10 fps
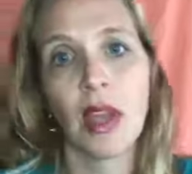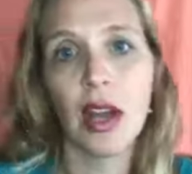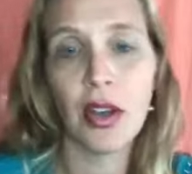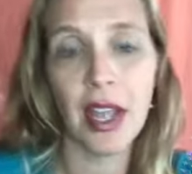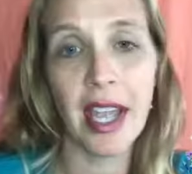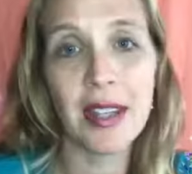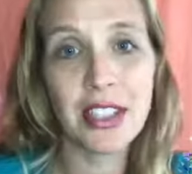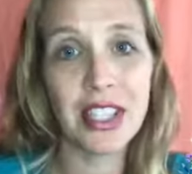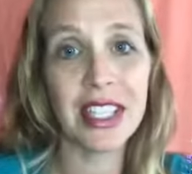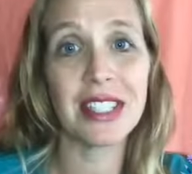Okay,
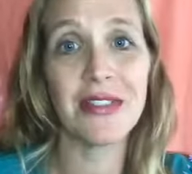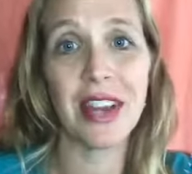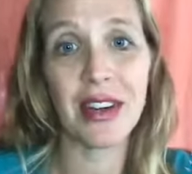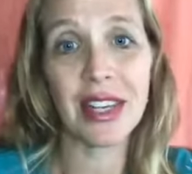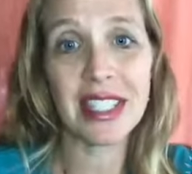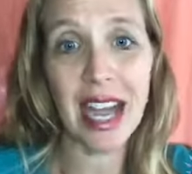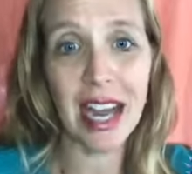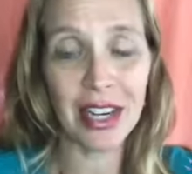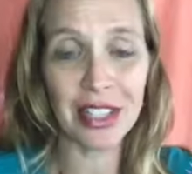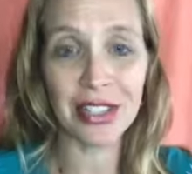she is very
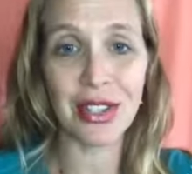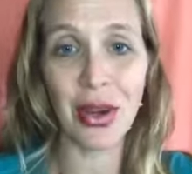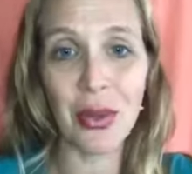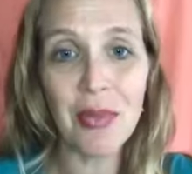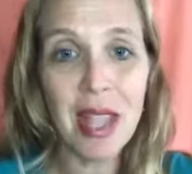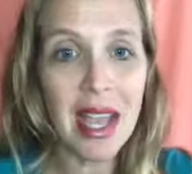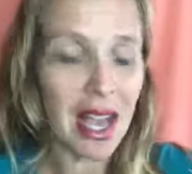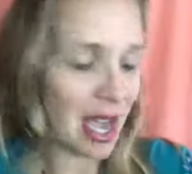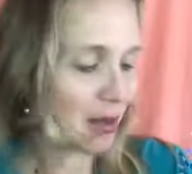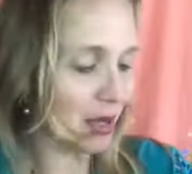tired, so
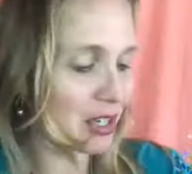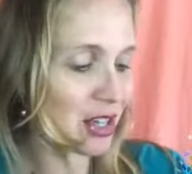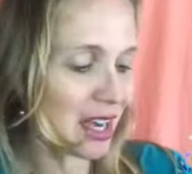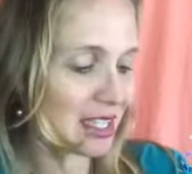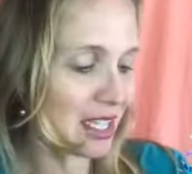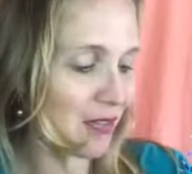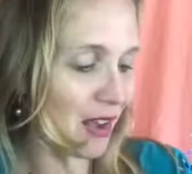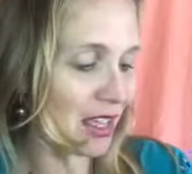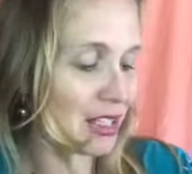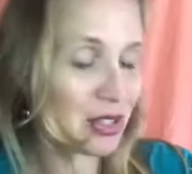I'm going to try to see if I
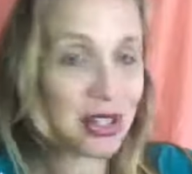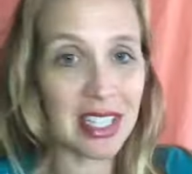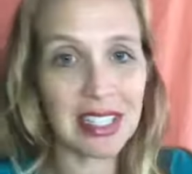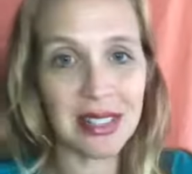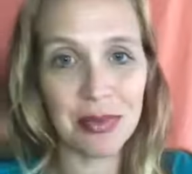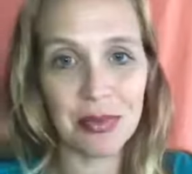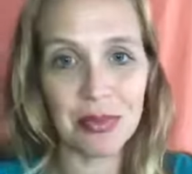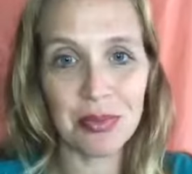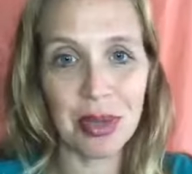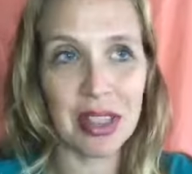can do this
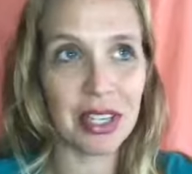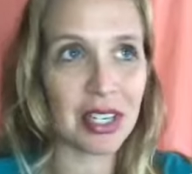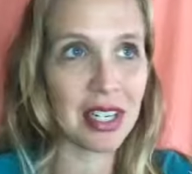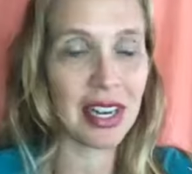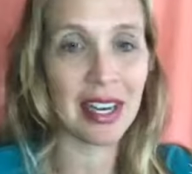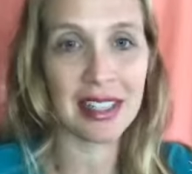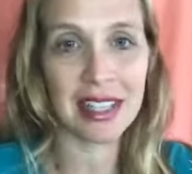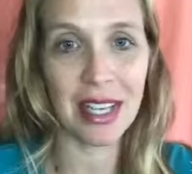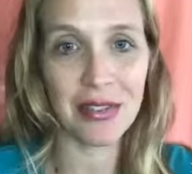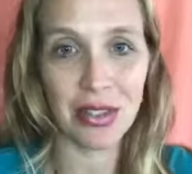with her and
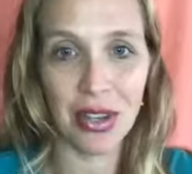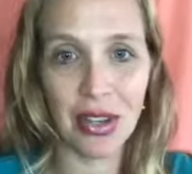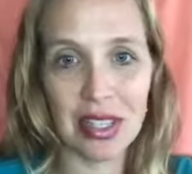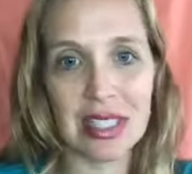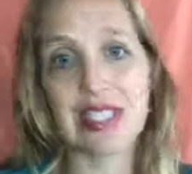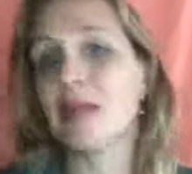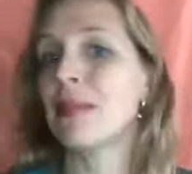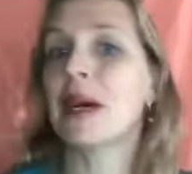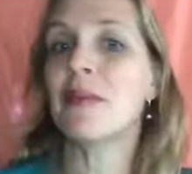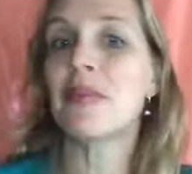see if she'll go to sleep,
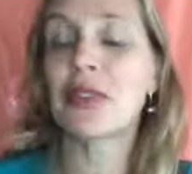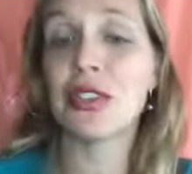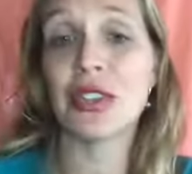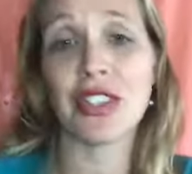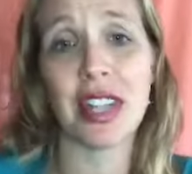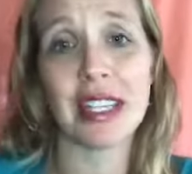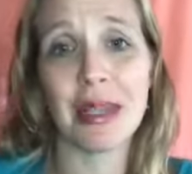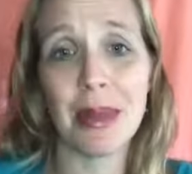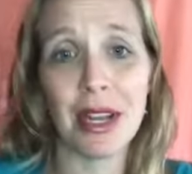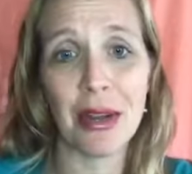but usually she likes to
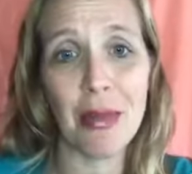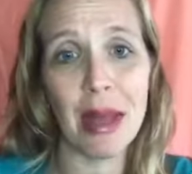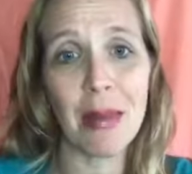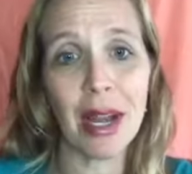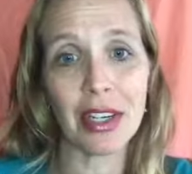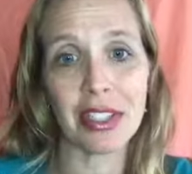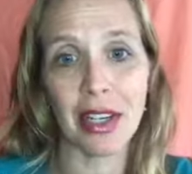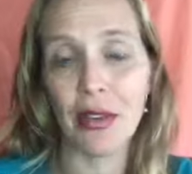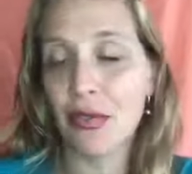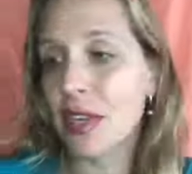be in her bed by
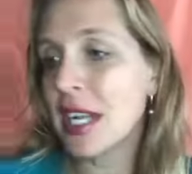herself.